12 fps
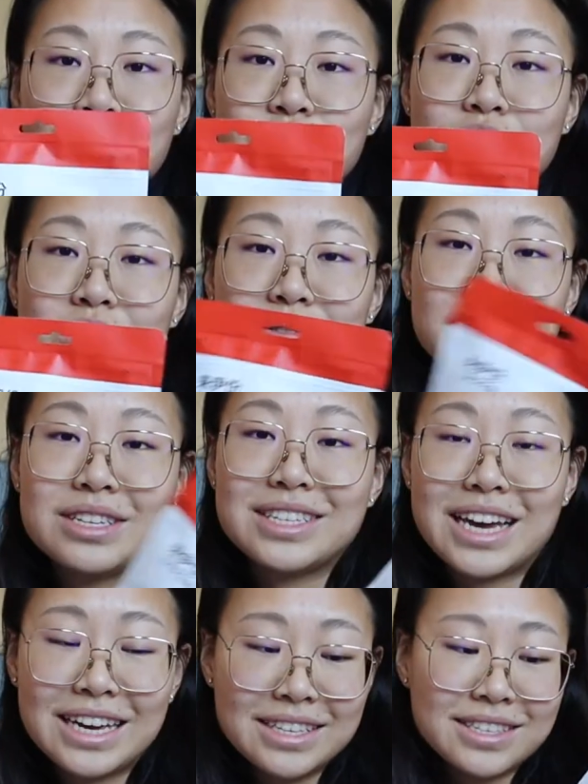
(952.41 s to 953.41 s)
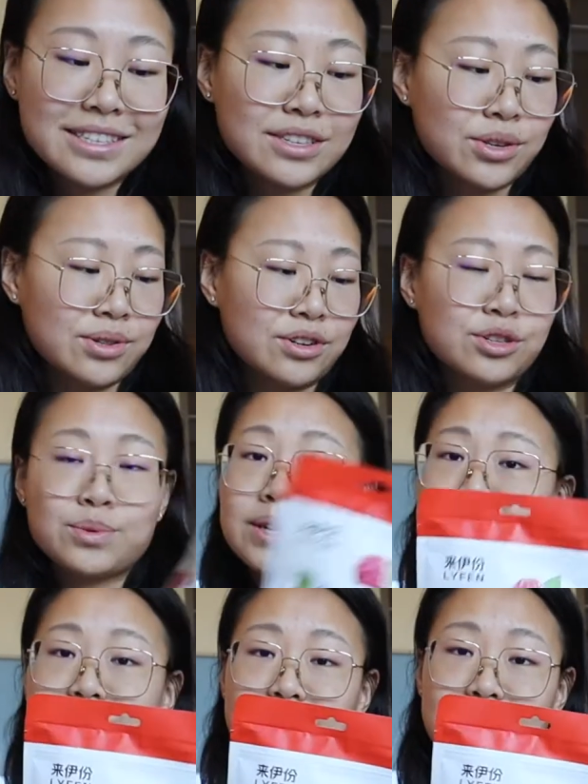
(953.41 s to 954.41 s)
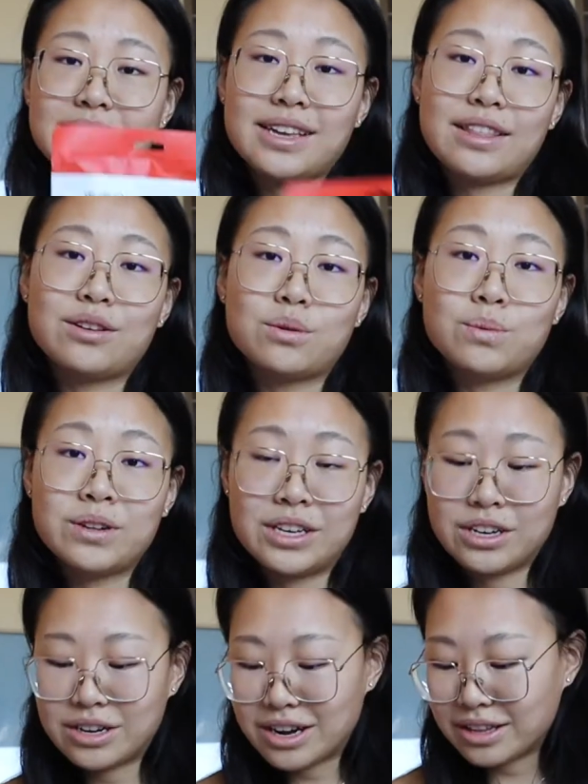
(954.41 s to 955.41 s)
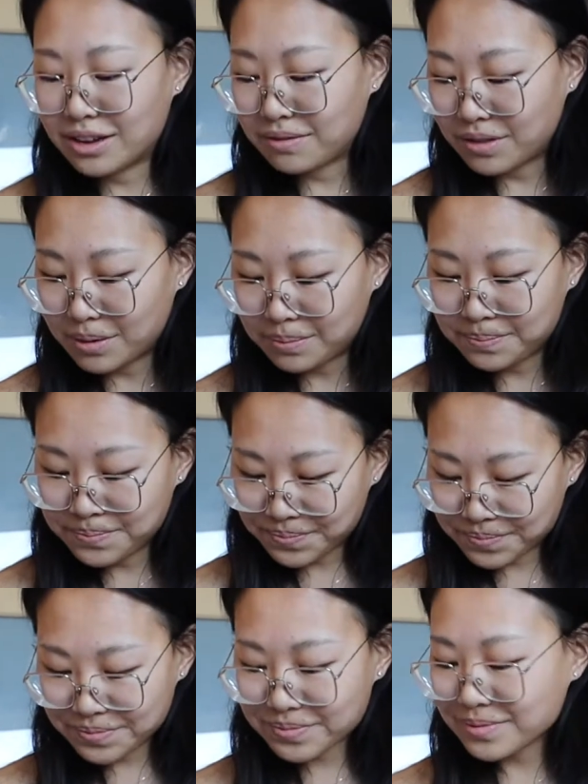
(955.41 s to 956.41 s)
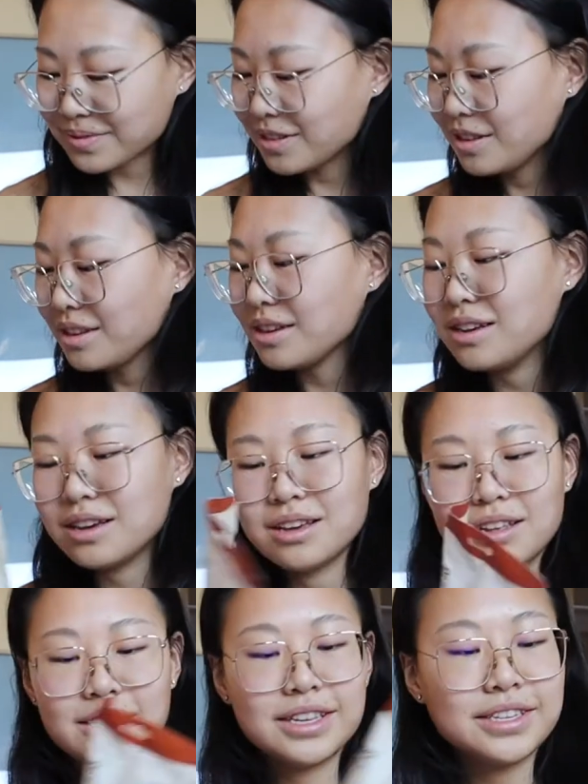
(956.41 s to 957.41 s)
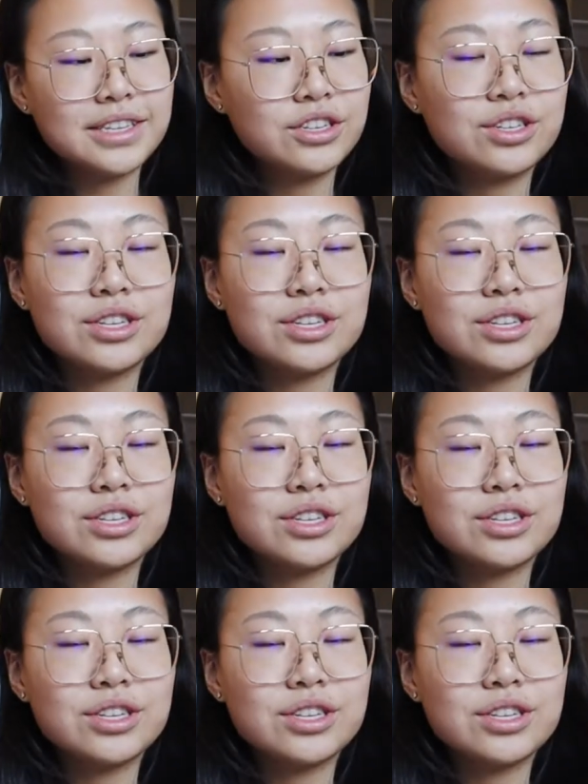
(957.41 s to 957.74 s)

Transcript: sugary dates. So they're sweetened dates and they're really good. I love them. This is